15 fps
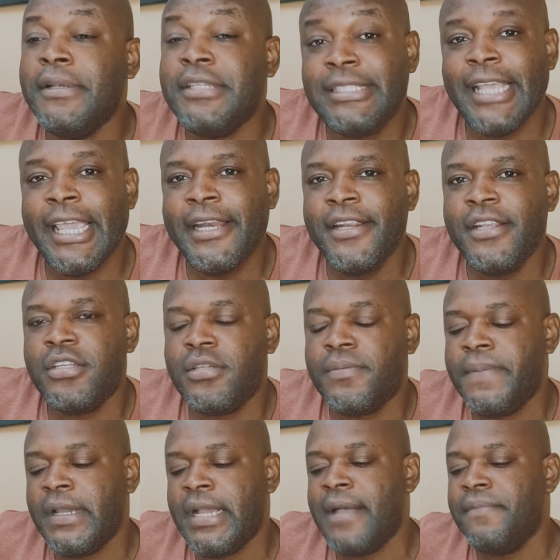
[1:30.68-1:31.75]
I say
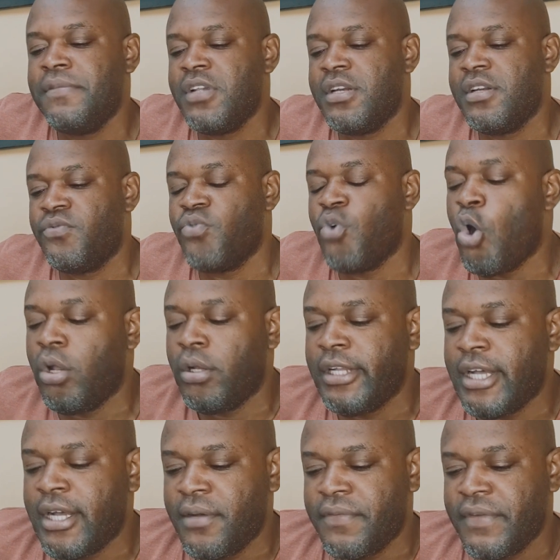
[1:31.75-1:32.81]
this, but I'm saying this with
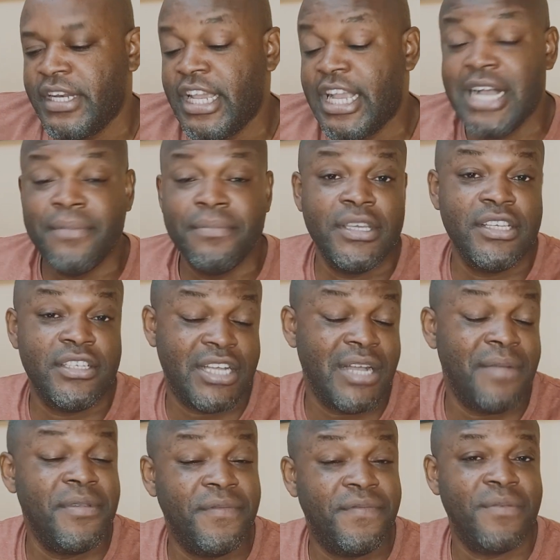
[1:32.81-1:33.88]
all love, and it's
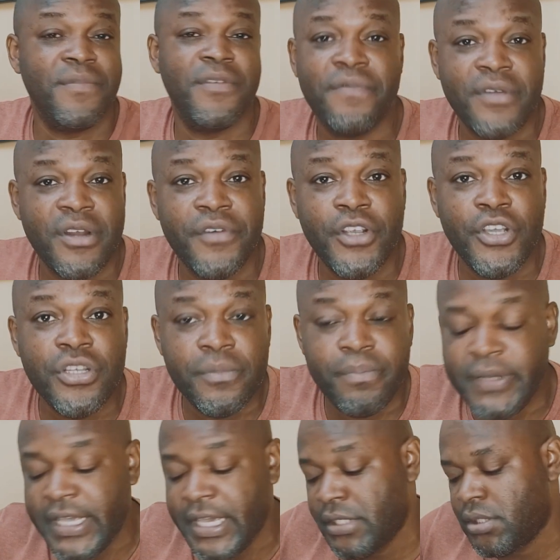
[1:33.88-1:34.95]
coming from a very
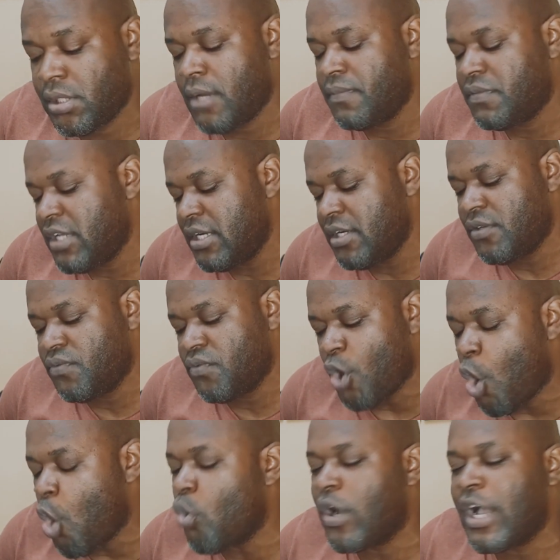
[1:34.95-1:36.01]
good place. I'm saying this
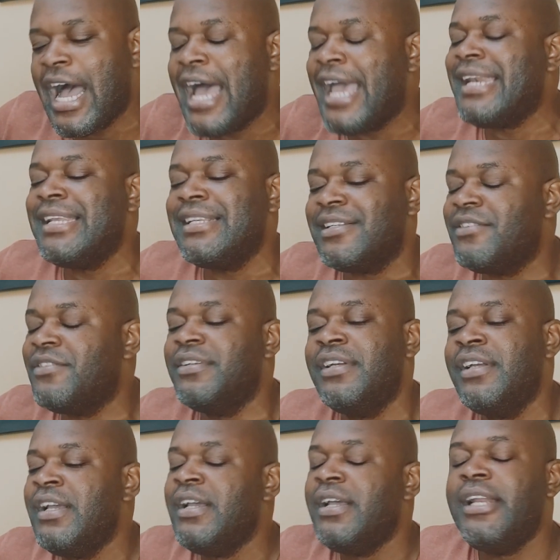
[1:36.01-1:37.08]
with all kindness and
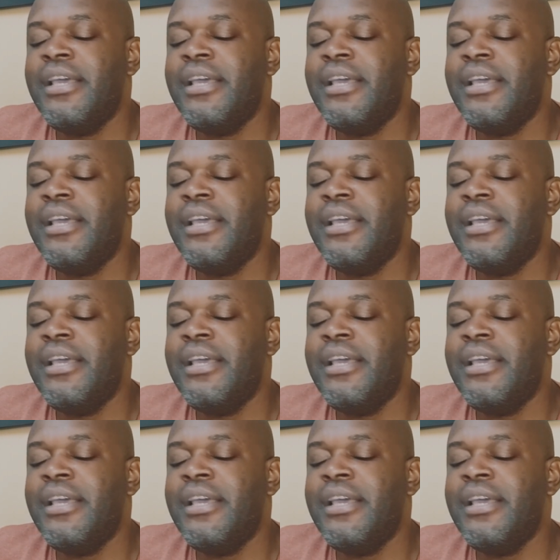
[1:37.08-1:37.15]
all.